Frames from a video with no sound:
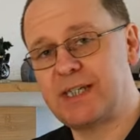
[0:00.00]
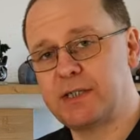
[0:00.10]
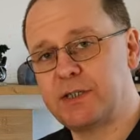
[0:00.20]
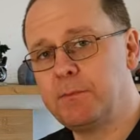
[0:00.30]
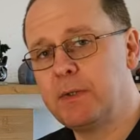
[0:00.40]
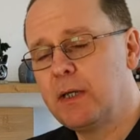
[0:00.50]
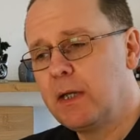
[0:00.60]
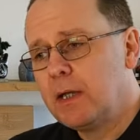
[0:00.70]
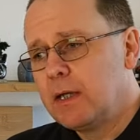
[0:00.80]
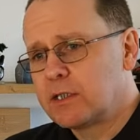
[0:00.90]
system.
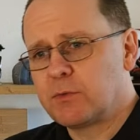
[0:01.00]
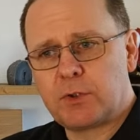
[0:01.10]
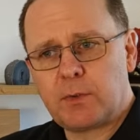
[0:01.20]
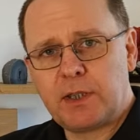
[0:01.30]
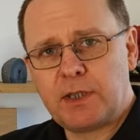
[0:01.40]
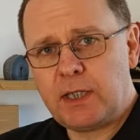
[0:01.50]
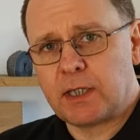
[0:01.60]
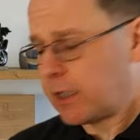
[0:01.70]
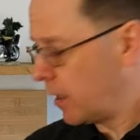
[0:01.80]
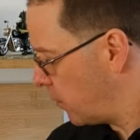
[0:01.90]
So, what do I think?